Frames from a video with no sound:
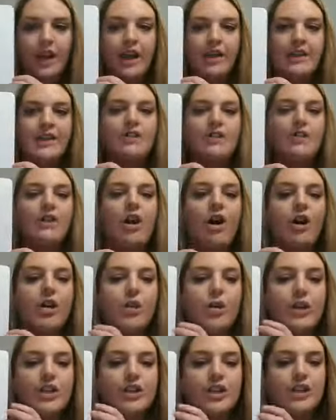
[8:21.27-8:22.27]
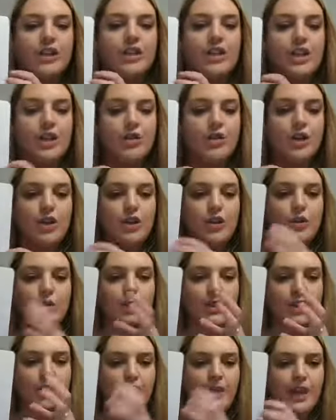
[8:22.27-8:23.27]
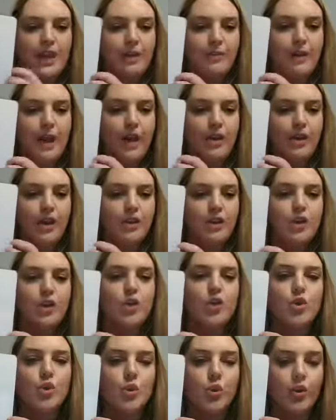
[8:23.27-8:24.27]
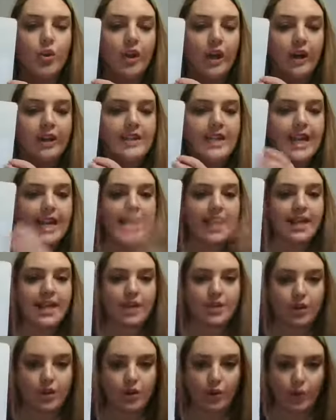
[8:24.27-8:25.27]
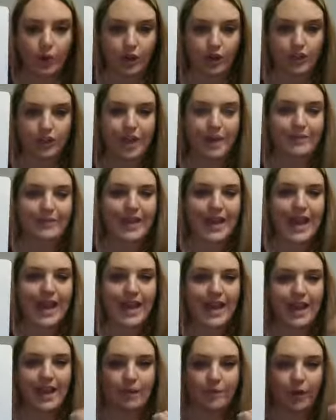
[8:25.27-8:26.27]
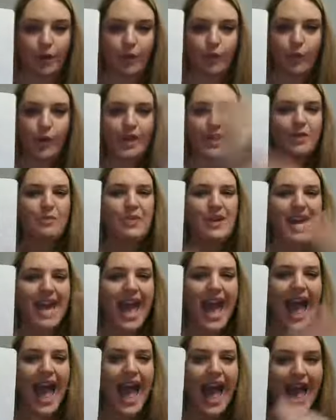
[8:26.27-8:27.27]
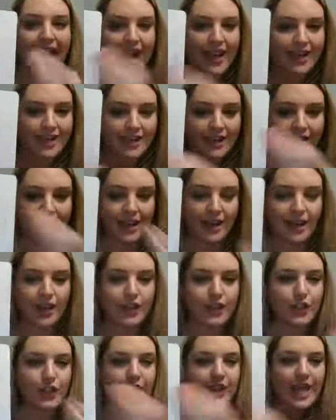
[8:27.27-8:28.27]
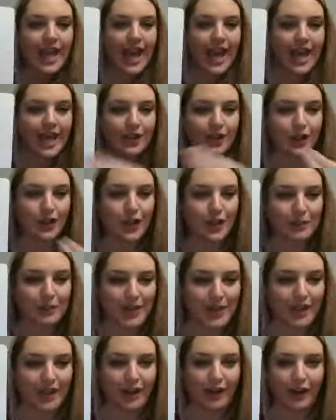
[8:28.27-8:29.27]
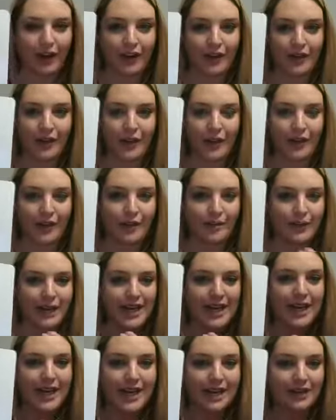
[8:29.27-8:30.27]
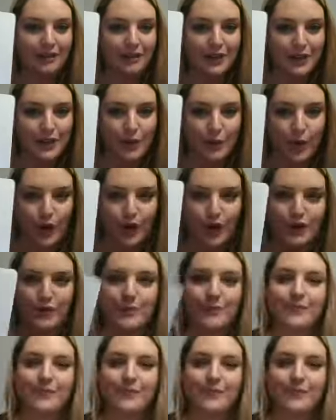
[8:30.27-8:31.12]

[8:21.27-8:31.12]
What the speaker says: And these are all questions that you can use when you think about the tool or taking it to the workshop, the hammer. What can we add to the end or the beginning of this word?